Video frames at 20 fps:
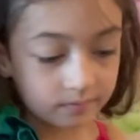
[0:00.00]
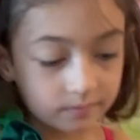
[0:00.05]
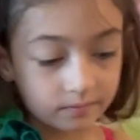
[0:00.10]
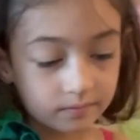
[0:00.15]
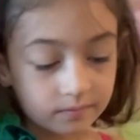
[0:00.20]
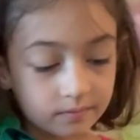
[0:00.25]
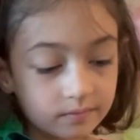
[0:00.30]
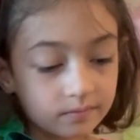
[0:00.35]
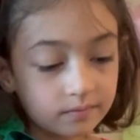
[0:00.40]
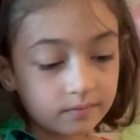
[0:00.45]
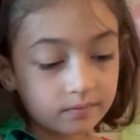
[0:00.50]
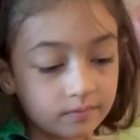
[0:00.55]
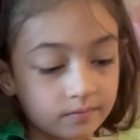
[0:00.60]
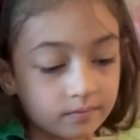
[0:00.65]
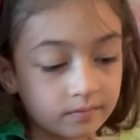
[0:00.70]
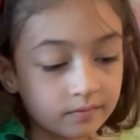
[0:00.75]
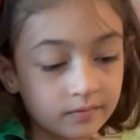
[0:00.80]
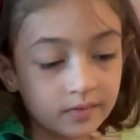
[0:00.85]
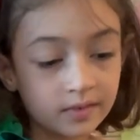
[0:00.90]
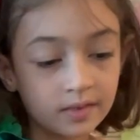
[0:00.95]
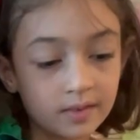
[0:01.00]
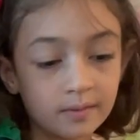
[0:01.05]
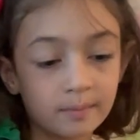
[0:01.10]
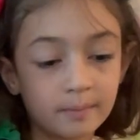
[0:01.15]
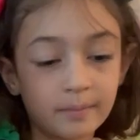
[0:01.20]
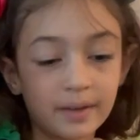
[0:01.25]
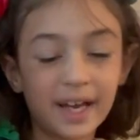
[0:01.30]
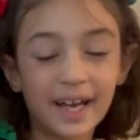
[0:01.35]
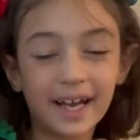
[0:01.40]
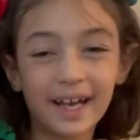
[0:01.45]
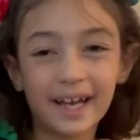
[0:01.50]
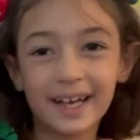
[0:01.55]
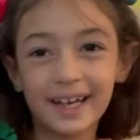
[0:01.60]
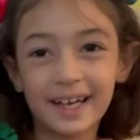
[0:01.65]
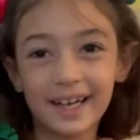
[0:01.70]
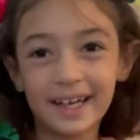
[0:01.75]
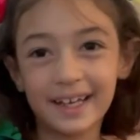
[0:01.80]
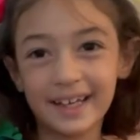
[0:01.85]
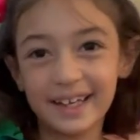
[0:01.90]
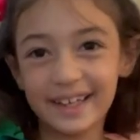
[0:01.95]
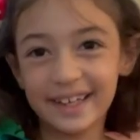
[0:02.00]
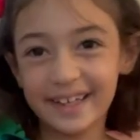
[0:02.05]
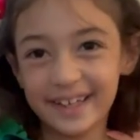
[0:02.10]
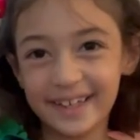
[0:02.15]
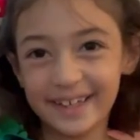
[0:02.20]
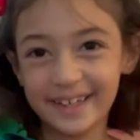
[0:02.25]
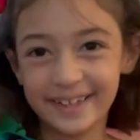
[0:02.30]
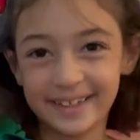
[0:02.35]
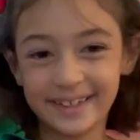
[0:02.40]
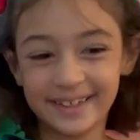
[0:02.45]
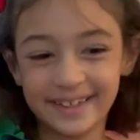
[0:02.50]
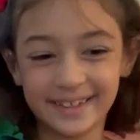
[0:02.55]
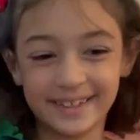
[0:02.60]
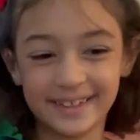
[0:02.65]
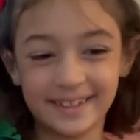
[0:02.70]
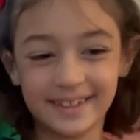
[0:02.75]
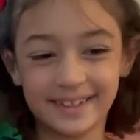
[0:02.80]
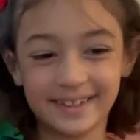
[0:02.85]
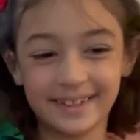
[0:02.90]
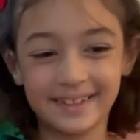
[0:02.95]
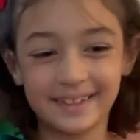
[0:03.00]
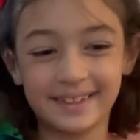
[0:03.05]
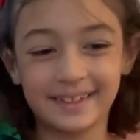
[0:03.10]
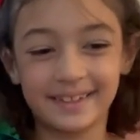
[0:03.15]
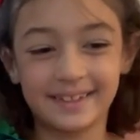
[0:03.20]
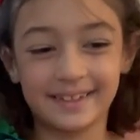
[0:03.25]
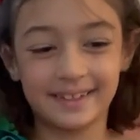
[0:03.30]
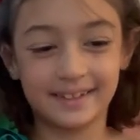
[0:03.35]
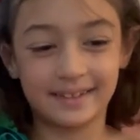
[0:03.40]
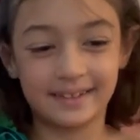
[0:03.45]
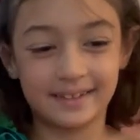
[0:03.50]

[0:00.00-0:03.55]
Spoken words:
(not speaking)